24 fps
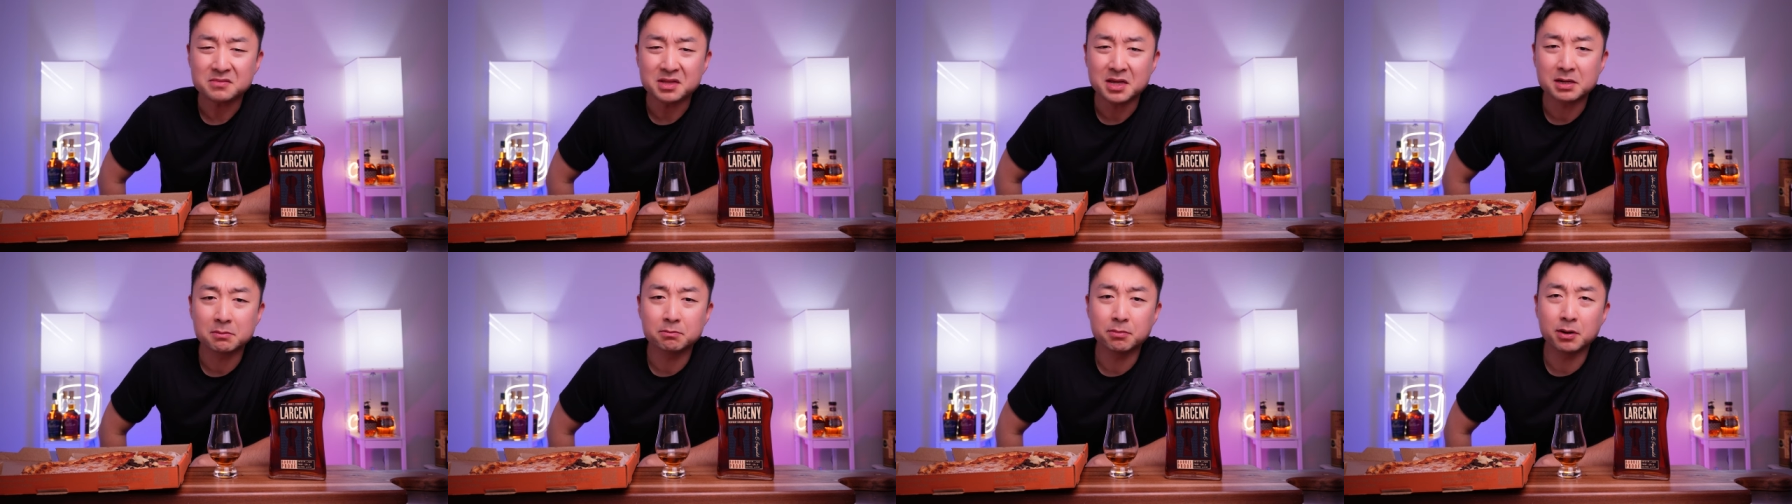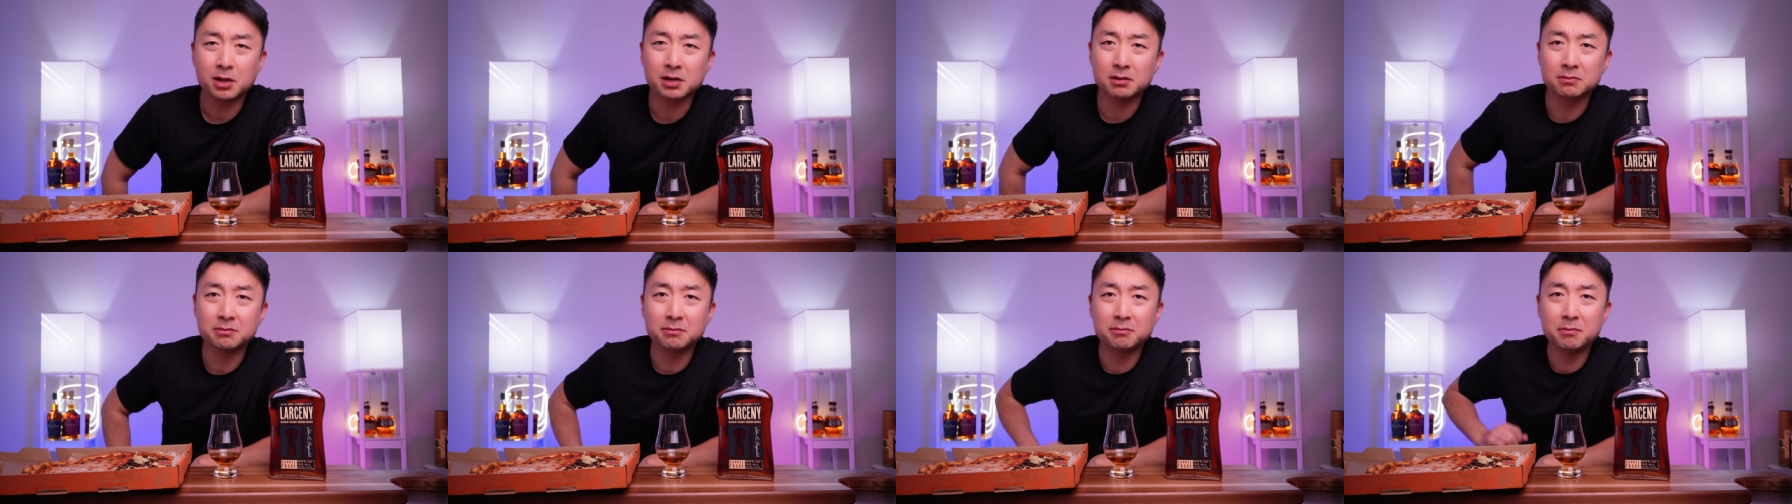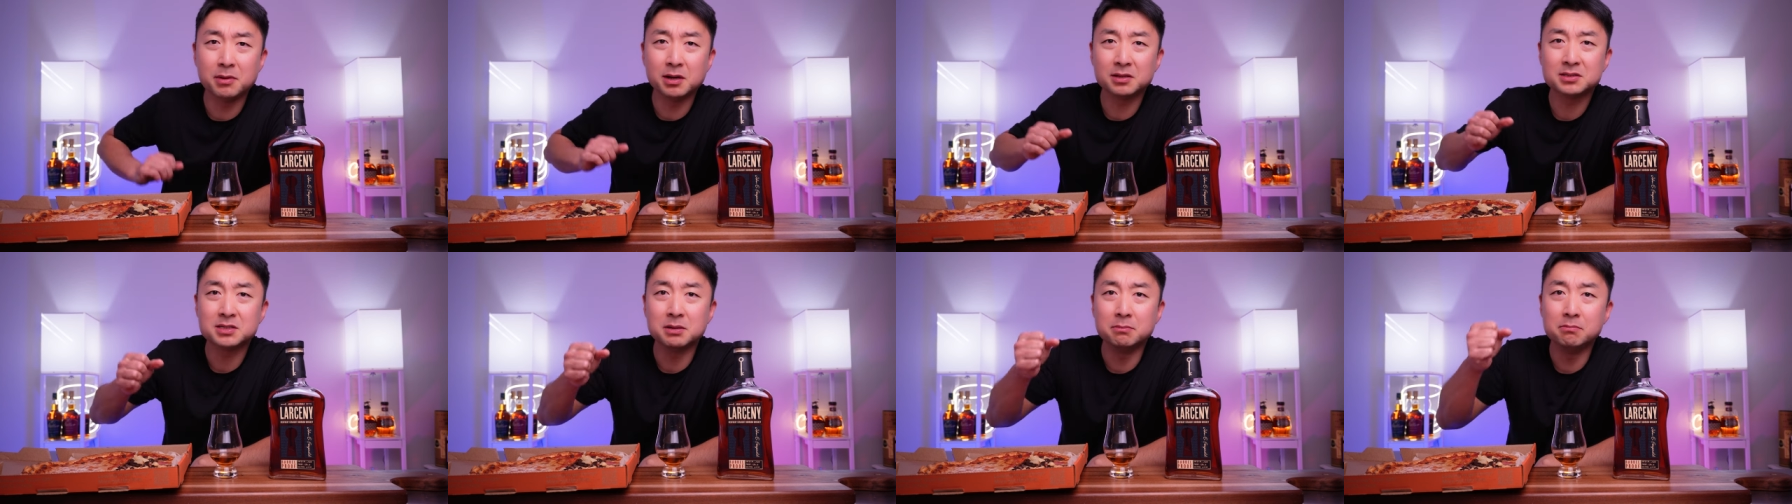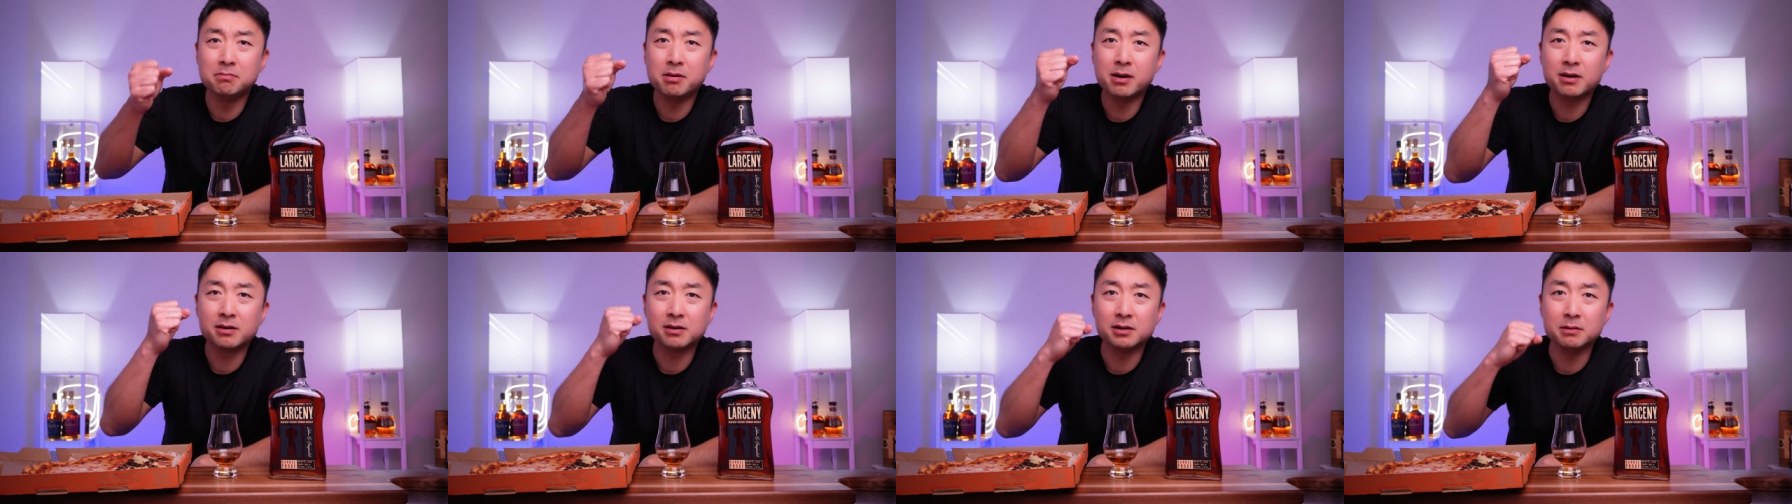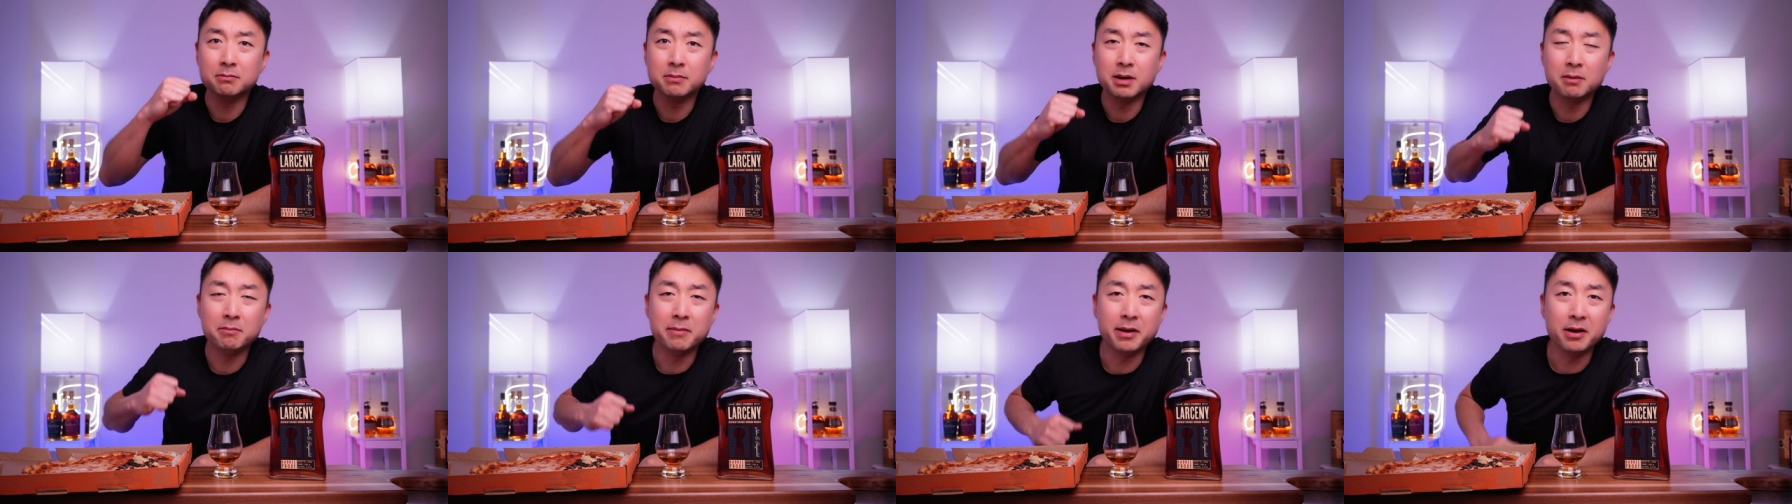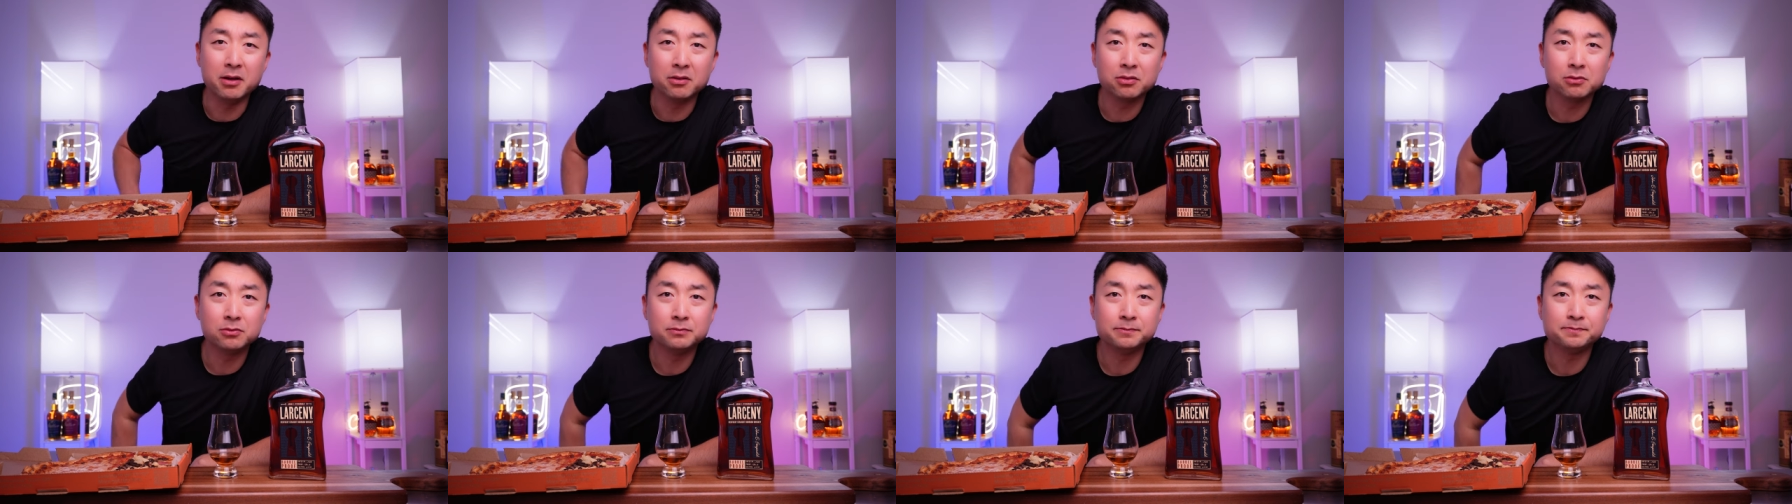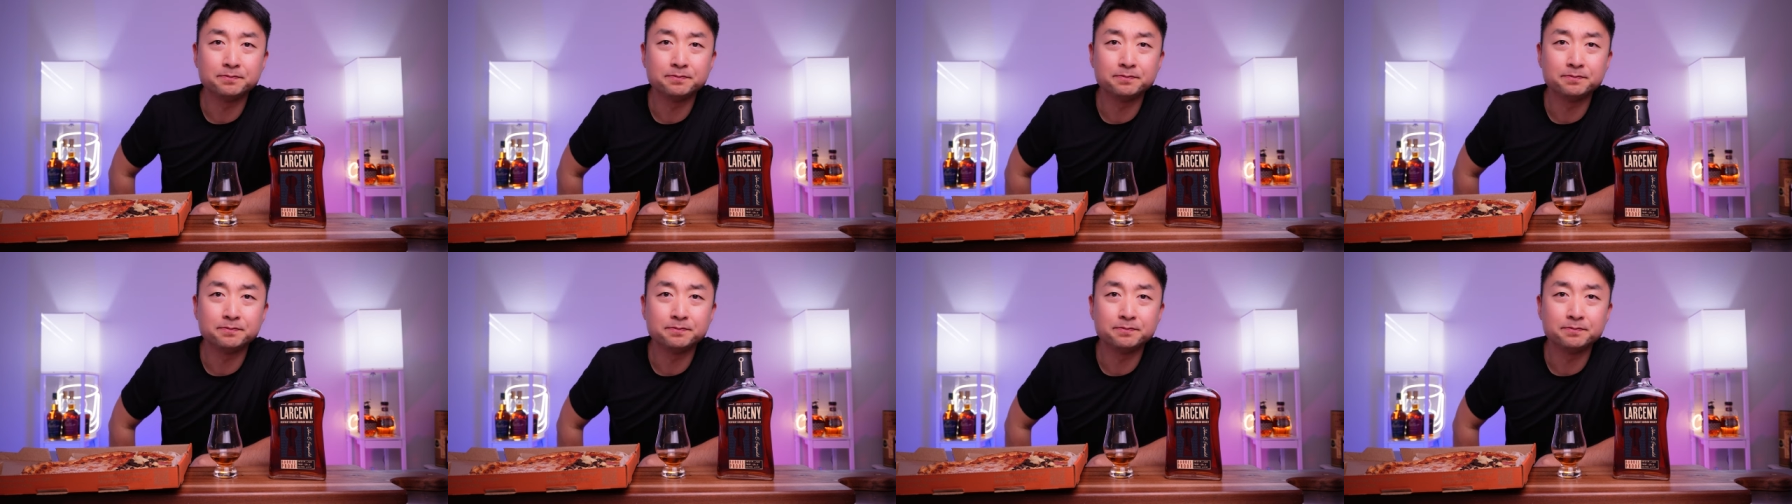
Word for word: And butter, melted butter in my mouth.